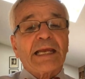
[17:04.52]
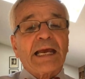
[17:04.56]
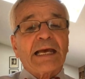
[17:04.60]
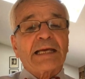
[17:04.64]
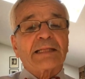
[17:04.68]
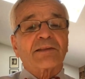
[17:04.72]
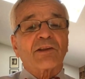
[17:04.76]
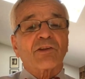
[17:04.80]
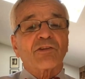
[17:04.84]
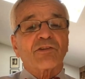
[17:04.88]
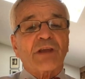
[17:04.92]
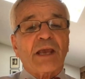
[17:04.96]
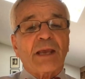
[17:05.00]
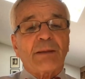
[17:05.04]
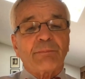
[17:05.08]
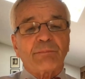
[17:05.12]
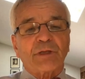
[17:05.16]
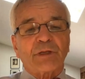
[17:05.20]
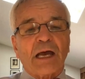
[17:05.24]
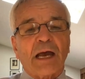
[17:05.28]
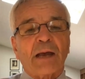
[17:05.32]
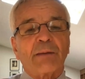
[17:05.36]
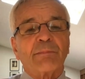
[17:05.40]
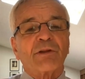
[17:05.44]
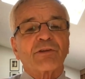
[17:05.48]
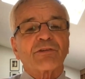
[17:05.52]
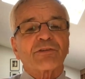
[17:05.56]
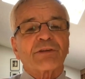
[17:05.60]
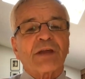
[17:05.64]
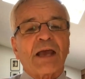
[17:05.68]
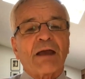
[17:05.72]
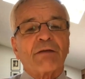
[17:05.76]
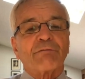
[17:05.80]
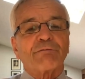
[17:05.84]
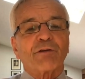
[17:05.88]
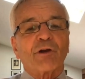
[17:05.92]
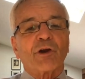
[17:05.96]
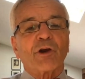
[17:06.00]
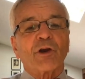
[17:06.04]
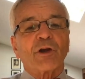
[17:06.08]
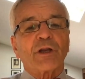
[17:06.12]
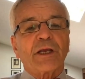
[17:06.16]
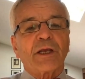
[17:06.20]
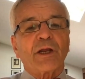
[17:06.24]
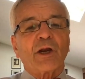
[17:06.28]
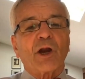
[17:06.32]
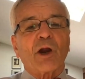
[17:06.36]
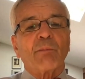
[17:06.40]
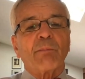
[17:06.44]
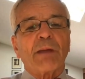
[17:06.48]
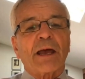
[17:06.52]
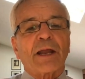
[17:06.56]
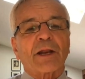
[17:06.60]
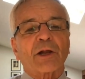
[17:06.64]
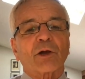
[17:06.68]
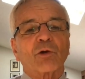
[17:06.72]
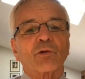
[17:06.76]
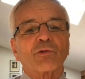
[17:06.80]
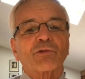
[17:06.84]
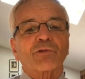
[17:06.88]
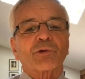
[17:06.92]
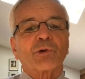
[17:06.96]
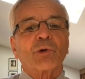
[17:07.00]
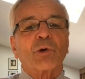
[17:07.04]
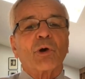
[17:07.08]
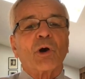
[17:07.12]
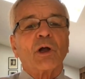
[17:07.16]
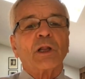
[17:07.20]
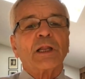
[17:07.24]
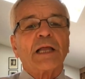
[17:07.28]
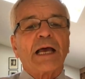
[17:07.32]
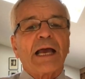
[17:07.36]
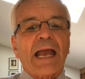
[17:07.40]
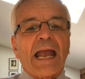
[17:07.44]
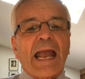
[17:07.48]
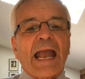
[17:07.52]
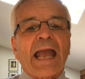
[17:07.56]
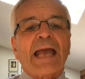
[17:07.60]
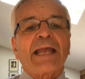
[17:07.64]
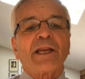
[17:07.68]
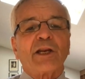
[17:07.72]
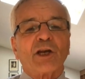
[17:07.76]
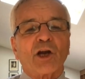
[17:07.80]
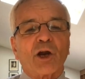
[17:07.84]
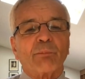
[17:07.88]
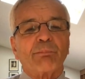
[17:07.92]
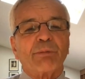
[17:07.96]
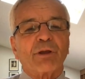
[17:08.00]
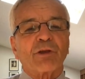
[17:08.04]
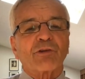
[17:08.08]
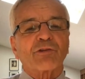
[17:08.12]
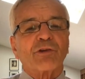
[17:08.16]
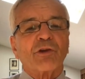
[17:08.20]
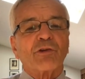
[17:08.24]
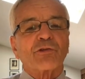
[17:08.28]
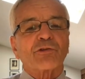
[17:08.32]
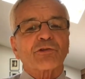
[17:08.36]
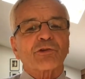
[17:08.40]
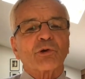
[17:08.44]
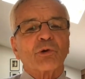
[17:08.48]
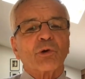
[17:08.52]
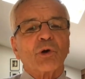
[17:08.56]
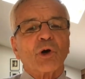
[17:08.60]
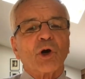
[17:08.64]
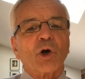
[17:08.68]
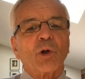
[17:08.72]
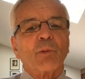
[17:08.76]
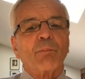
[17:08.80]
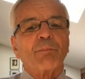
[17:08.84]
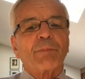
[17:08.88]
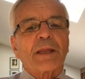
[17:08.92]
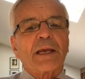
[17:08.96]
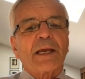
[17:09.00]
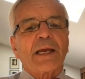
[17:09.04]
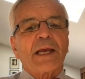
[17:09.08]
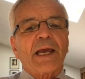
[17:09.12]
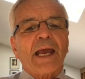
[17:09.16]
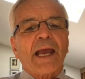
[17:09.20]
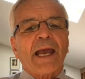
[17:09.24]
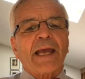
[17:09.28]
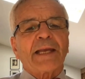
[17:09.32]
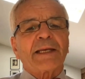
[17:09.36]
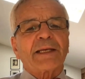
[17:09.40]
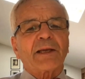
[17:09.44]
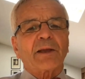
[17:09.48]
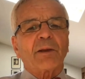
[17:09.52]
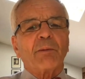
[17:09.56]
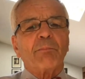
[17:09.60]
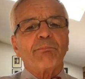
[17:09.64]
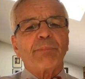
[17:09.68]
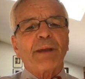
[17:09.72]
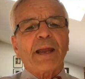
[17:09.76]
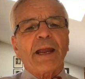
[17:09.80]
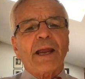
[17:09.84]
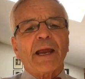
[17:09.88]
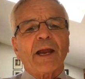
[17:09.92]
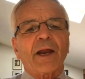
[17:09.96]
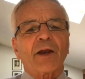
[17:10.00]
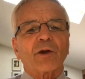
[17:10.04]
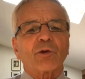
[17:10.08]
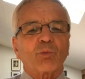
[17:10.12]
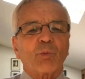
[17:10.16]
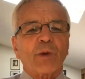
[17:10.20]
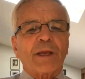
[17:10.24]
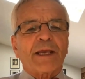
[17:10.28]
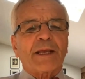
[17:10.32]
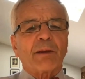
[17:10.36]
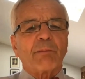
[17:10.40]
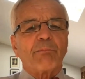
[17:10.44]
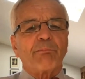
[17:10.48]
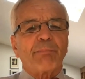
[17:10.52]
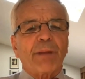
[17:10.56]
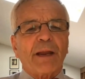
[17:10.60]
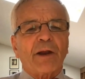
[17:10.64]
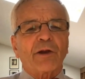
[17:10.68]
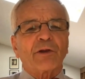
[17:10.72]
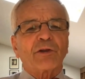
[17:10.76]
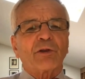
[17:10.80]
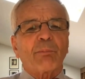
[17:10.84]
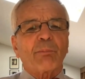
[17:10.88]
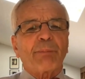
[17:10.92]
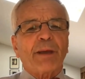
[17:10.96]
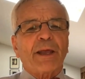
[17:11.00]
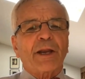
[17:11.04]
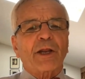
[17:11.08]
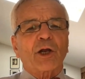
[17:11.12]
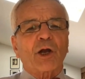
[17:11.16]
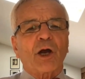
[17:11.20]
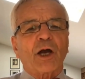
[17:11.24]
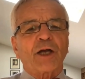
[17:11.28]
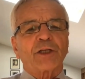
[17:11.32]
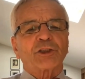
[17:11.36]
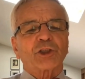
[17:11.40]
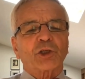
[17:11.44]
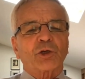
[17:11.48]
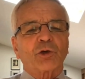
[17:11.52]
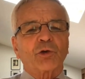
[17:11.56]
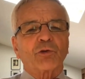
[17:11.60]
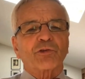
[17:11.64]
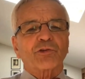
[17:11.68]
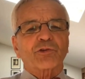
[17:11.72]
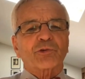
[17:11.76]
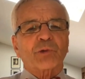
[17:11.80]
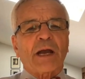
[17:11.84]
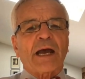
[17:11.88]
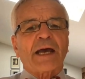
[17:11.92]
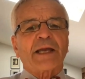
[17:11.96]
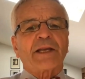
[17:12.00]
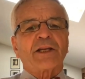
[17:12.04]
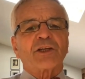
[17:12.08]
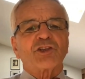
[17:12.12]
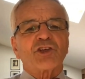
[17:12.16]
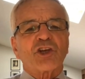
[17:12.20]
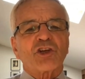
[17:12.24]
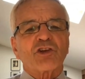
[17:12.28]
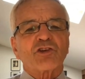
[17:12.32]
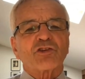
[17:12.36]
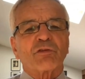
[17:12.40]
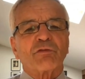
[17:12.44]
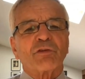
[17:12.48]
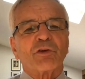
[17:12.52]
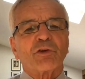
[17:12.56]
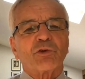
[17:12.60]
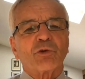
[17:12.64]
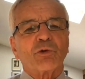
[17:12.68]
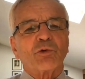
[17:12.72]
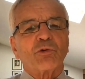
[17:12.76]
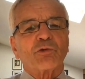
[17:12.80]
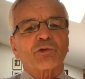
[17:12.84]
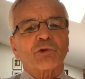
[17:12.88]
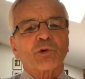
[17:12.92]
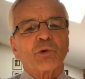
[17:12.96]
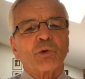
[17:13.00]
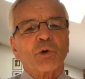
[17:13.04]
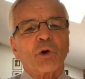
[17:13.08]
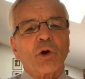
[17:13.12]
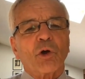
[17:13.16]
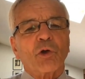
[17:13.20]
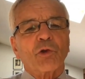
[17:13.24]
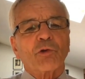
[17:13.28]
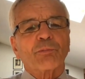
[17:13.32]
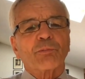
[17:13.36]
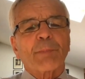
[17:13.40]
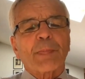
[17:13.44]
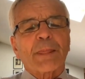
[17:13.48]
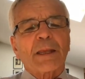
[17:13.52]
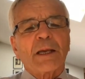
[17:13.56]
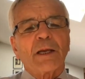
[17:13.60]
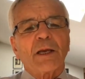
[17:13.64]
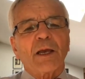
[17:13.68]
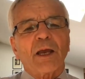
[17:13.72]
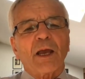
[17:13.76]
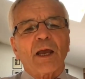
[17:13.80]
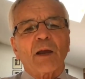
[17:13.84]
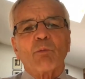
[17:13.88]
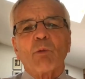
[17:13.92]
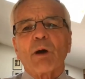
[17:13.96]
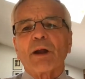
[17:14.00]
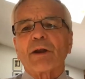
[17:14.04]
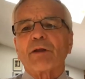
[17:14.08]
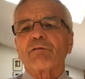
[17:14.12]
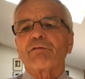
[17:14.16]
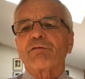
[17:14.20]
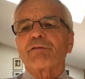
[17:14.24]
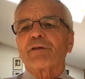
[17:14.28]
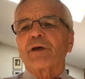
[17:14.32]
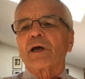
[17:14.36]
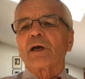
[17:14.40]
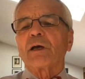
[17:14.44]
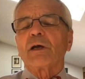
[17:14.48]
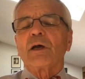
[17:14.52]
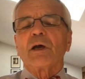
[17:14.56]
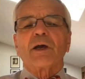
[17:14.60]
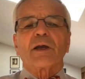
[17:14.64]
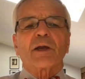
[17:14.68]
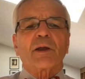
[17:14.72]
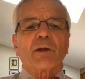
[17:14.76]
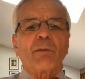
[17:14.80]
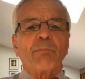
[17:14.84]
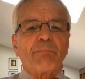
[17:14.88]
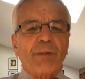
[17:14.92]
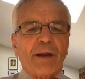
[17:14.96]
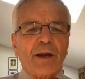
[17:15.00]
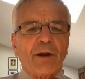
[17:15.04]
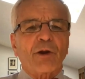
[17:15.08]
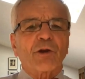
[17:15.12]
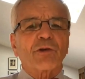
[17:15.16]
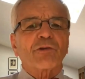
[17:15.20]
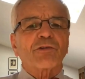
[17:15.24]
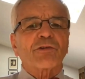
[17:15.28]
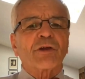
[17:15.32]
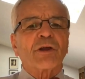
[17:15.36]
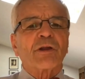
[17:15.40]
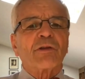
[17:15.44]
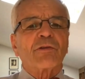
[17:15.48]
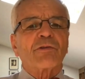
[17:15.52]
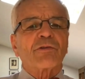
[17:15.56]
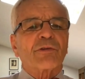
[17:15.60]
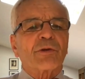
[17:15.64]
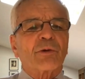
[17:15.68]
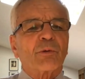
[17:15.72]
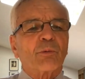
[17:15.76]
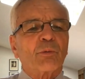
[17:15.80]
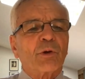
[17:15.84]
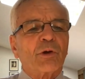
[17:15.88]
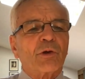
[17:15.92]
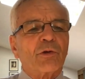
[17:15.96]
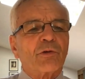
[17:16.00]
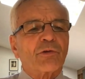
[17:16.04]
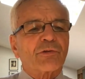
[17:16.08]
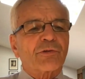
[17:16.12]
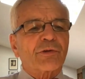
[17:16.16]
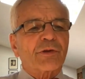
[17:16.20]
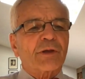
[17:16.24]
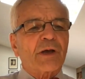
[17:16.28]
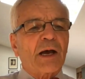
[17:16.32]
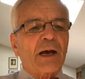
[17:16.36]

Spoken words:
at the same time at Stanford in our medical school and in our business school. And we compared the pedagogical strategies of the two schools. And one of the comparisons that was